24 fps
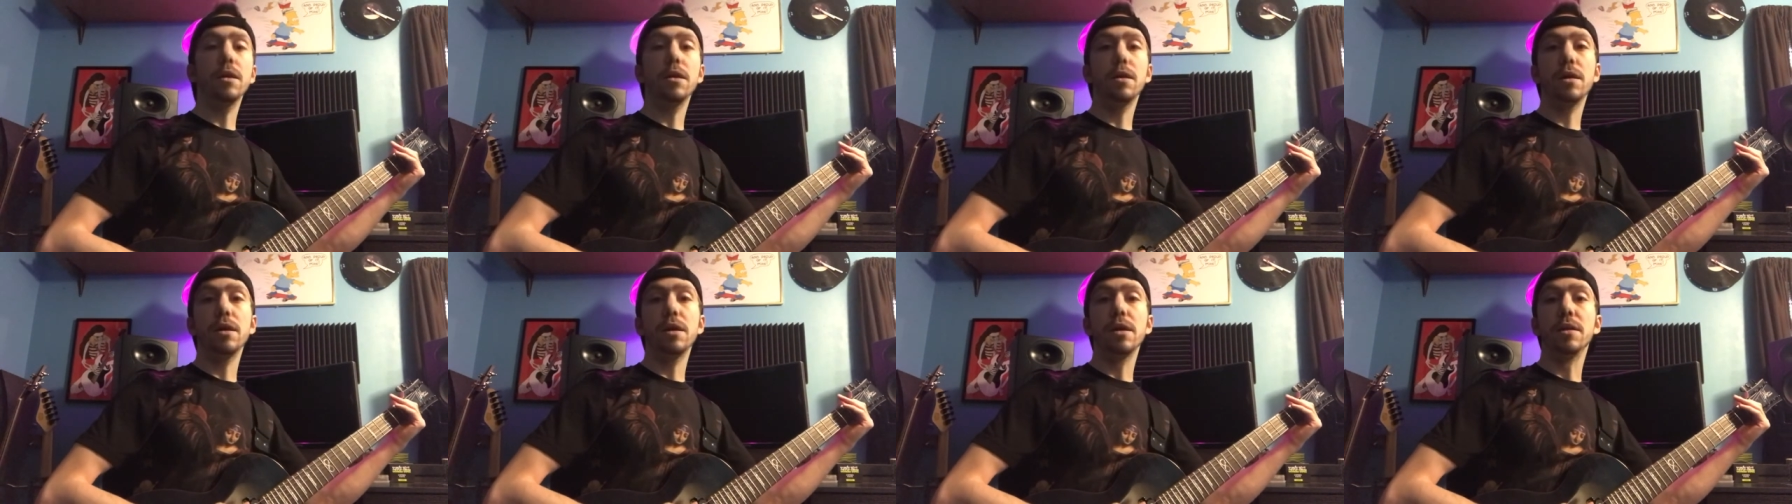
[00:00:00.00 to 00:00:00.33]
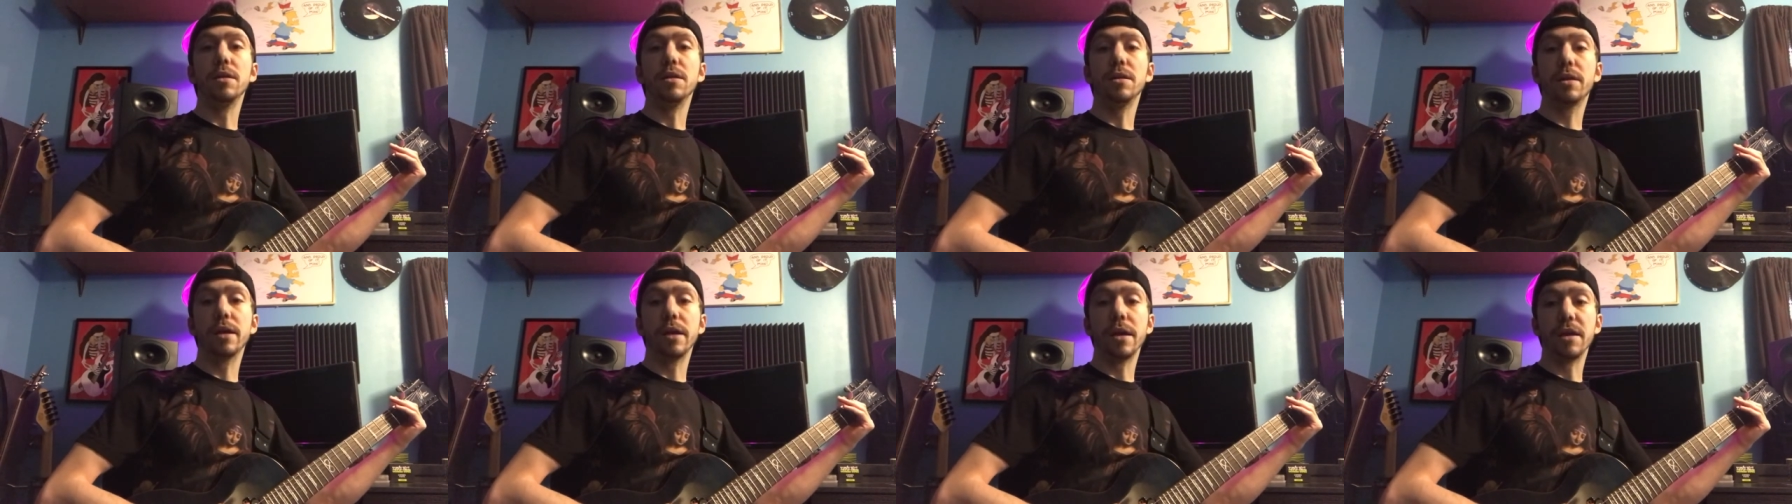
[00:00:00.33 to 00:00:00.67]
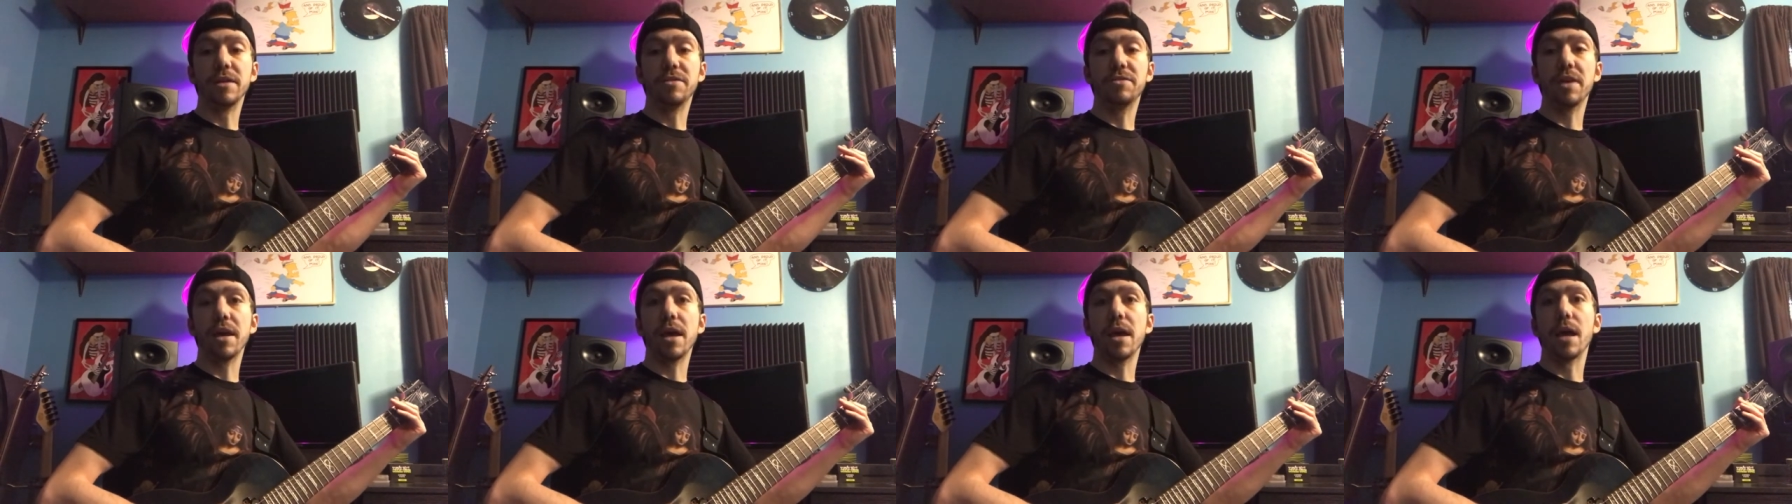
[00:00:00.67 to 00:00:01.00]

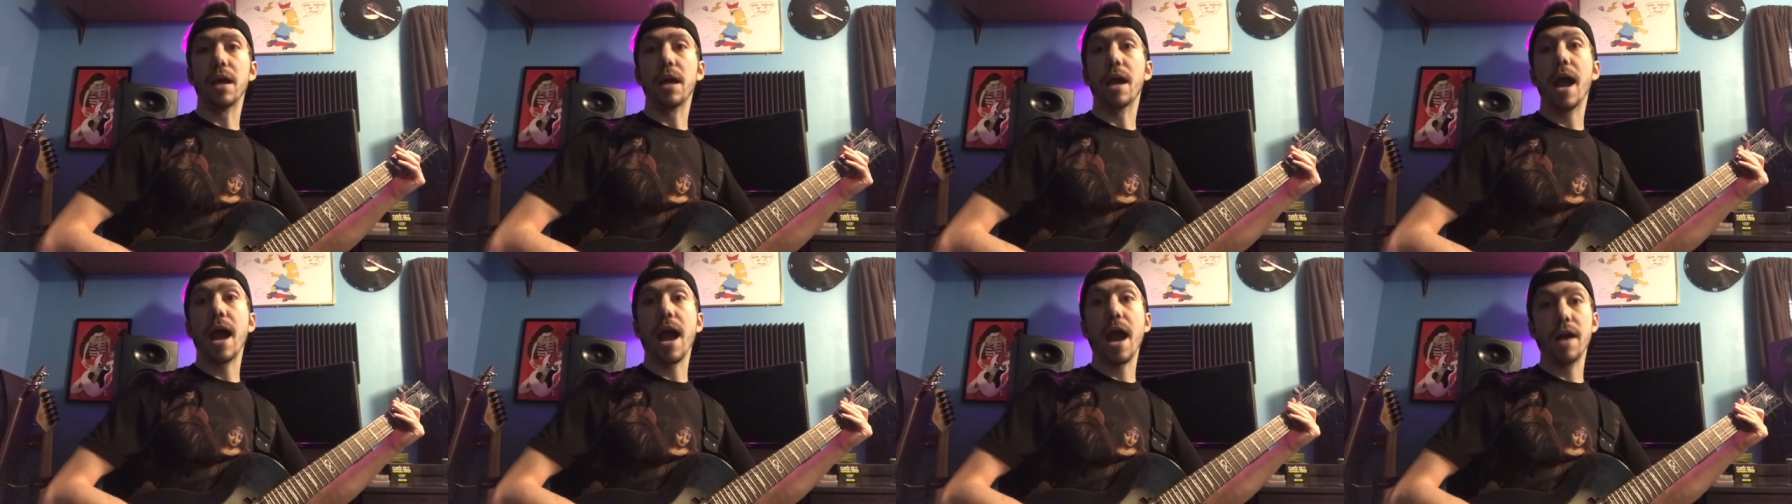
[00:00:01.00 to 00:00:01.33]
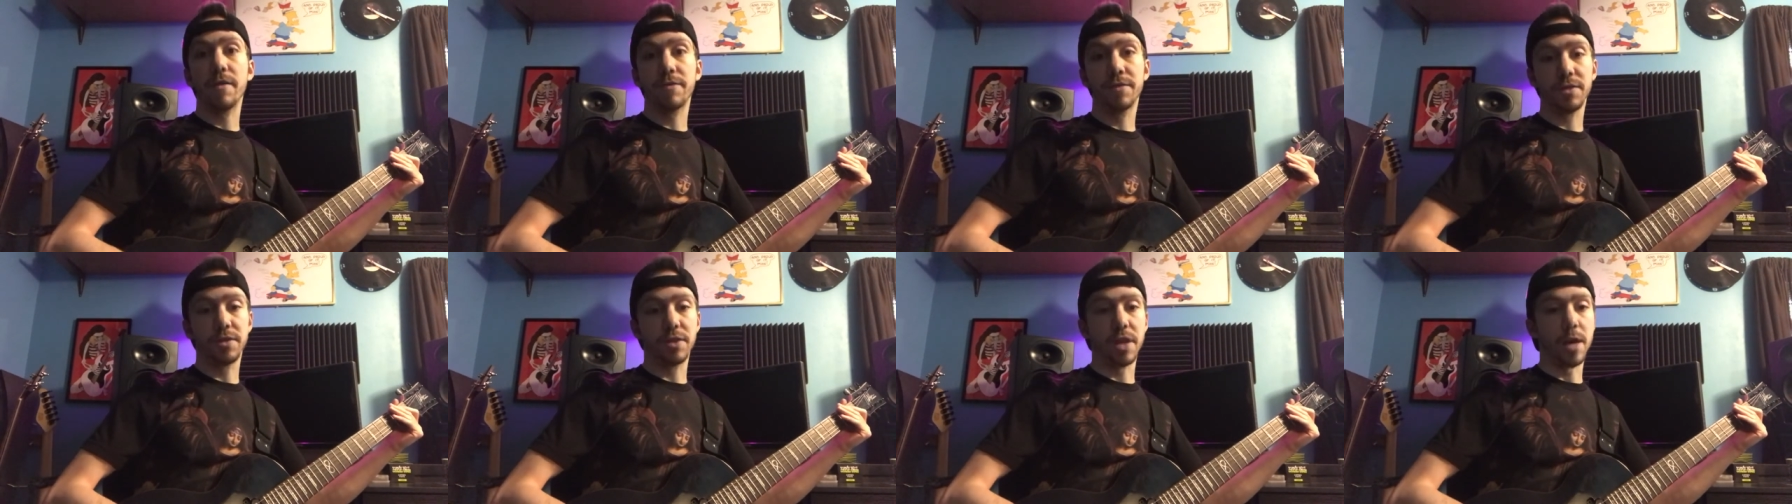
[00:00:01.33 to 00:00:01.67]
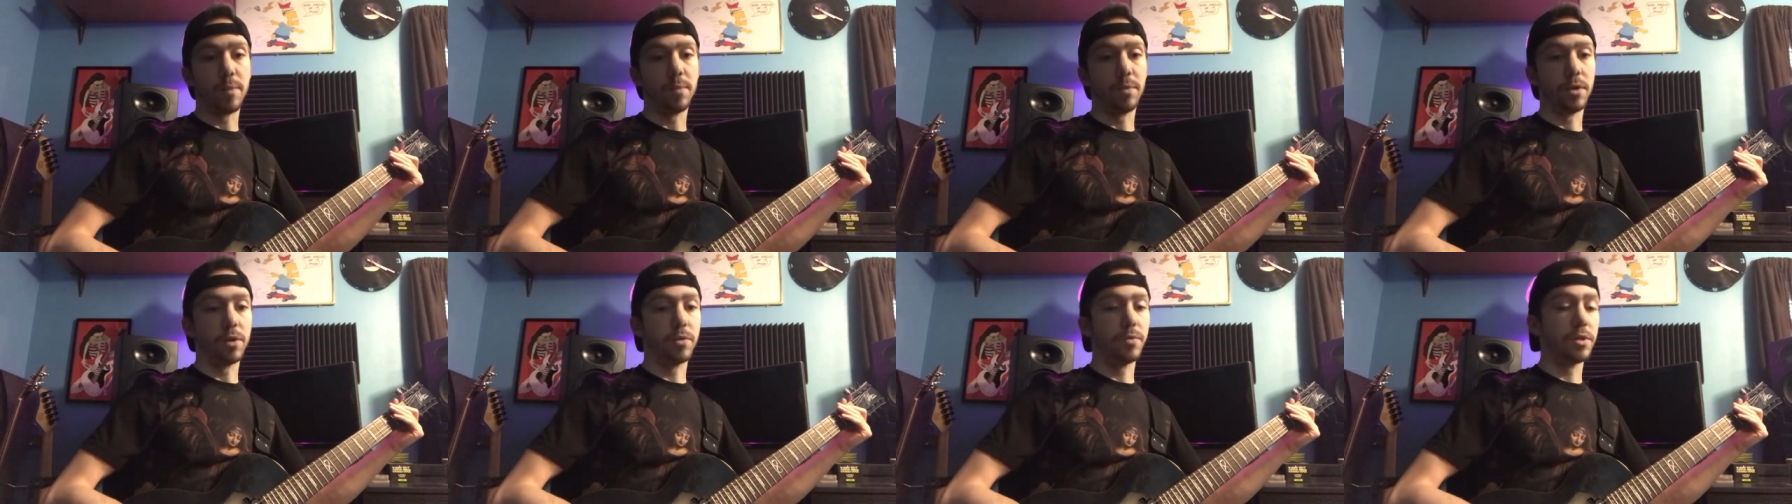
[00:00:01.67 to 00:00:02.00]
indicates a half step,
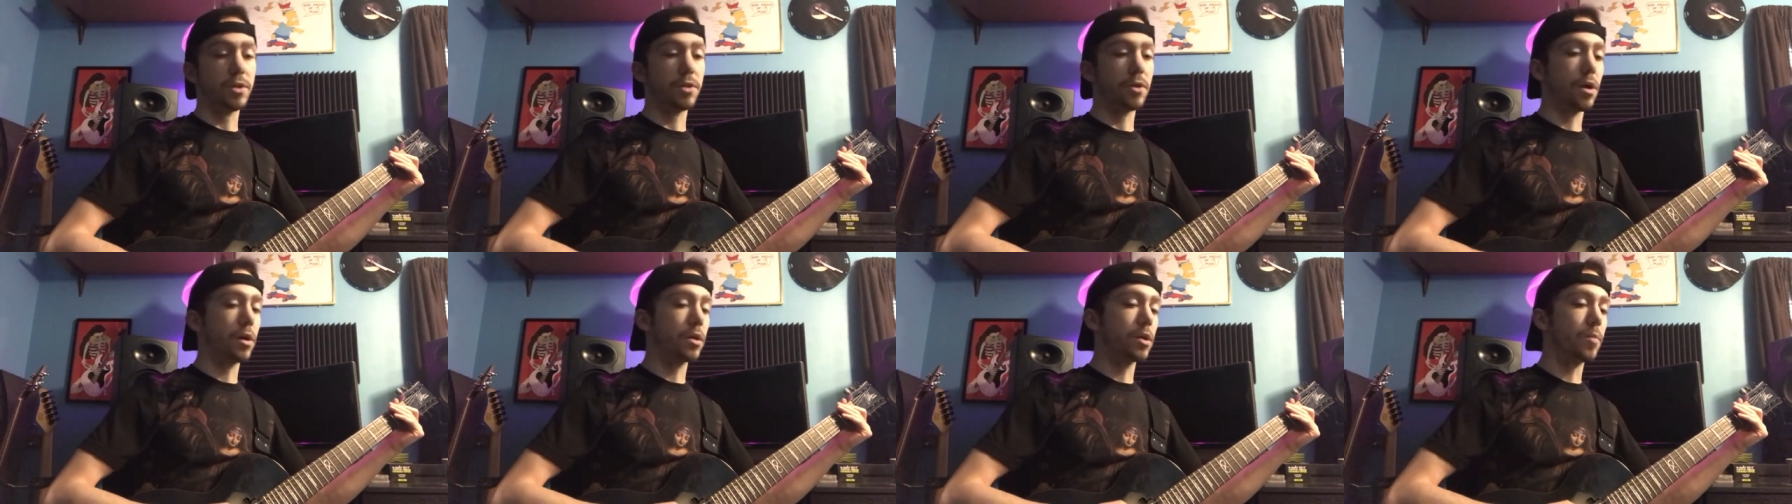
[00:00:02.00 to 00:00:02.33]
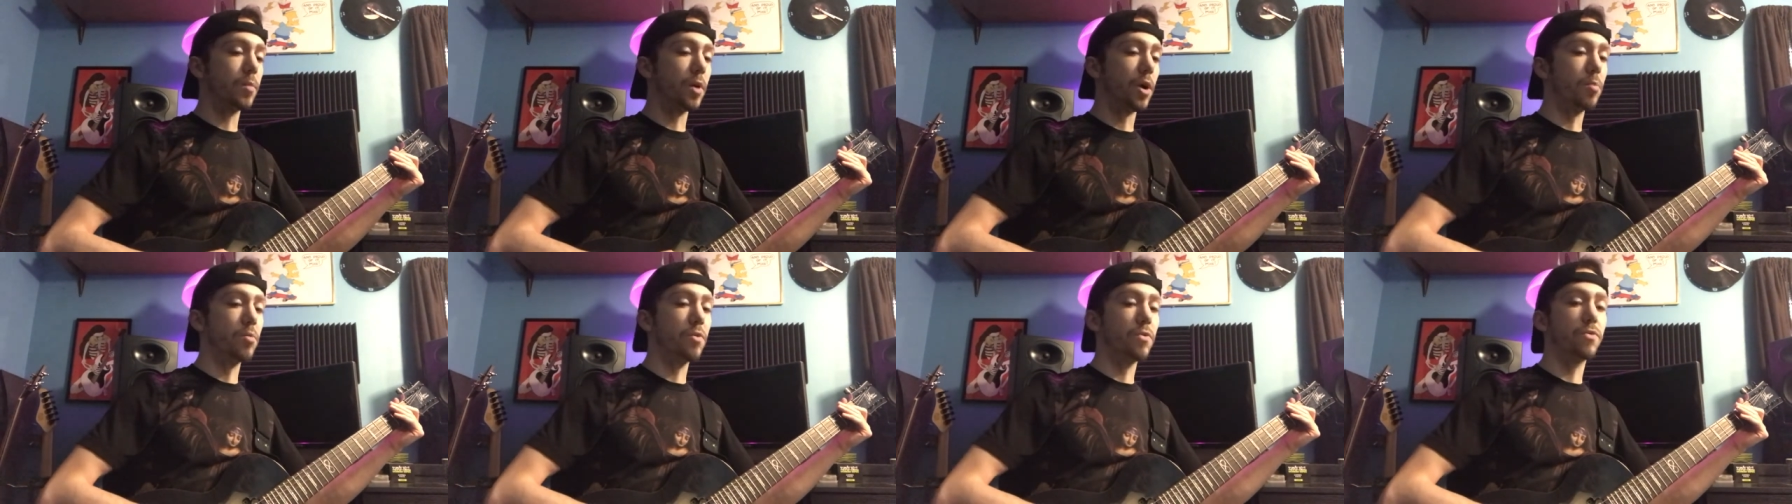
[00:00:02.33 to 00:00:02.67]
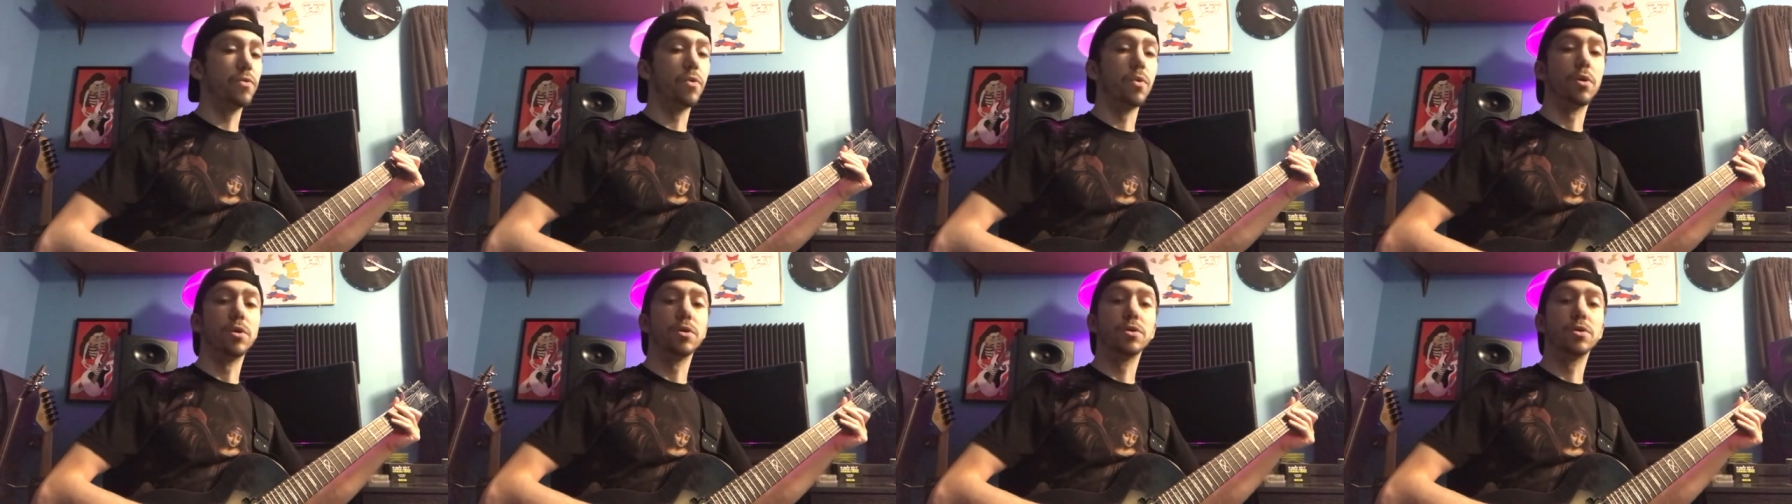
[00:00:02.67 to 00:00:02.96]
like we talked about before.